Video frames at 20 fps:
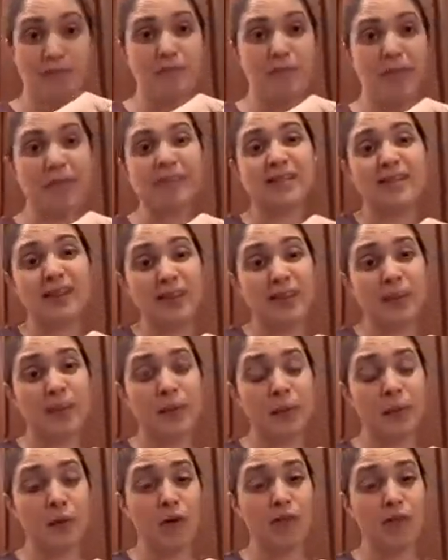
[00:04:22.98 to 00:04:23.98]
makes a little
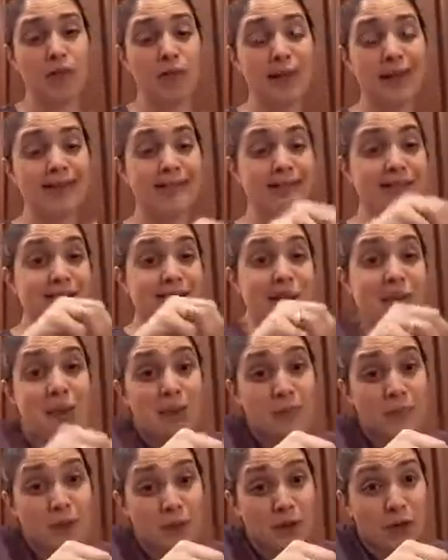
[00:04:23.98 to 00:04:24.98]
bit more of a mess,
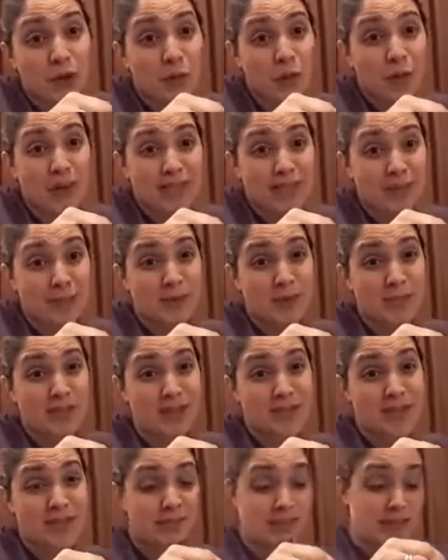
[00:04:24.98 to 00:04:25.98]
but you don't wind up
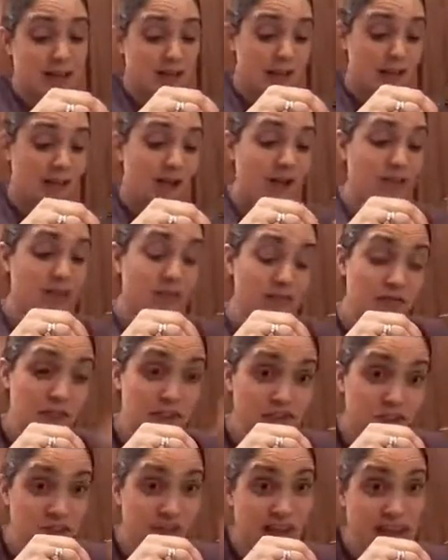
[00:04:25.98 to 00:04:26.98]
sitting there
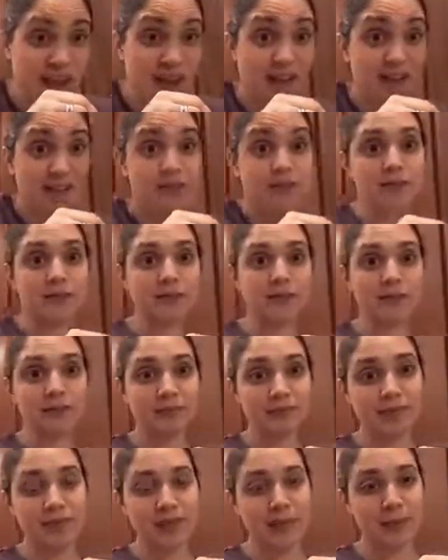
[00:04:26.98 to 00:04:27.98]
fishing out
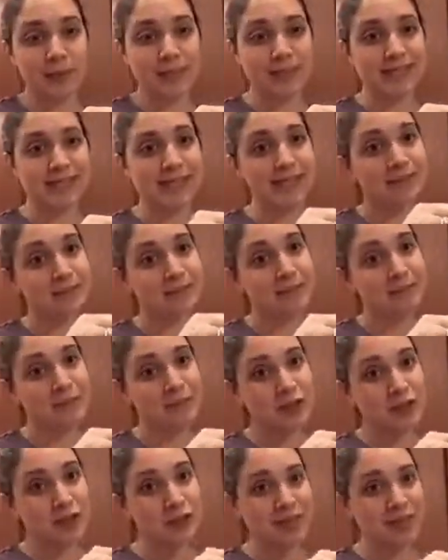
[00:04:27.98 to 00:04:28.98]
the lemon seed.
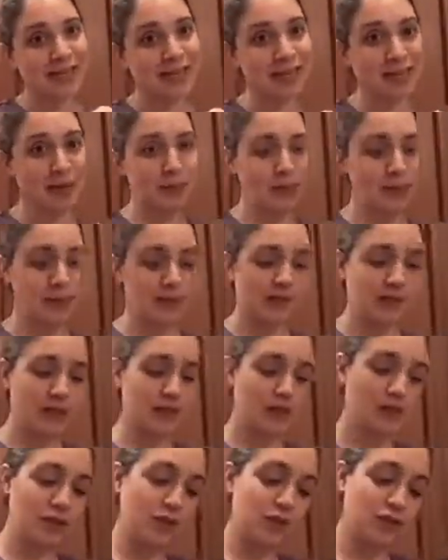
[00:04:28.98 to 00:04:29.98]
It just makes it a little bit
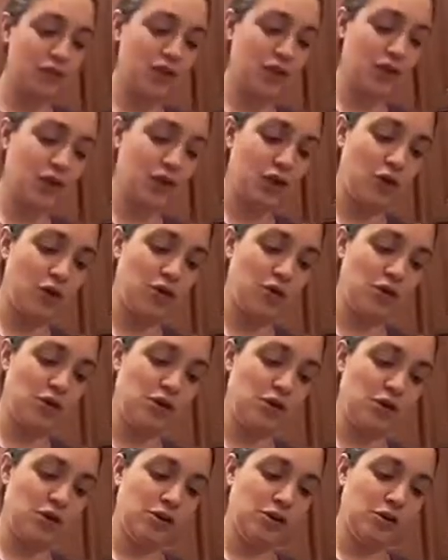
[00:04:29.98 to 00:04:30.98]
easier. So
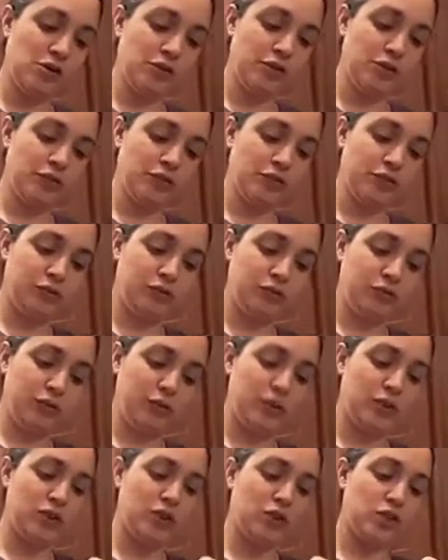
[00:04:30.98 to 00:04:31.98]
I'm
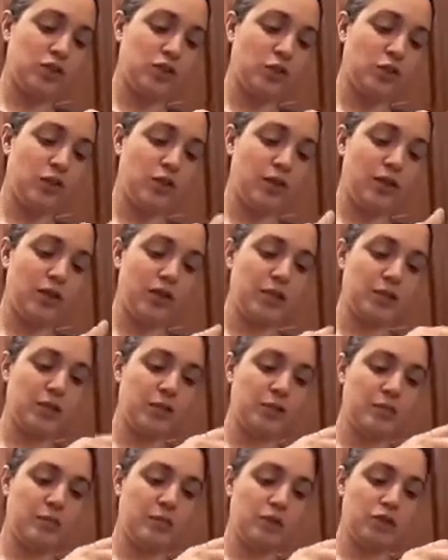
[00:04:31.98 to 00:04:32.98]
going to
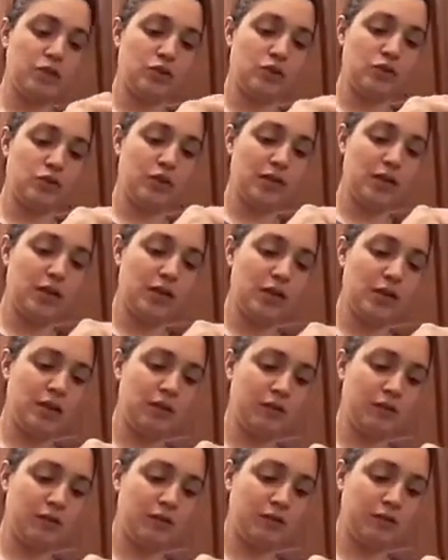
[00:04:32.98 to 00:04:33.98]
squeeze my juice in.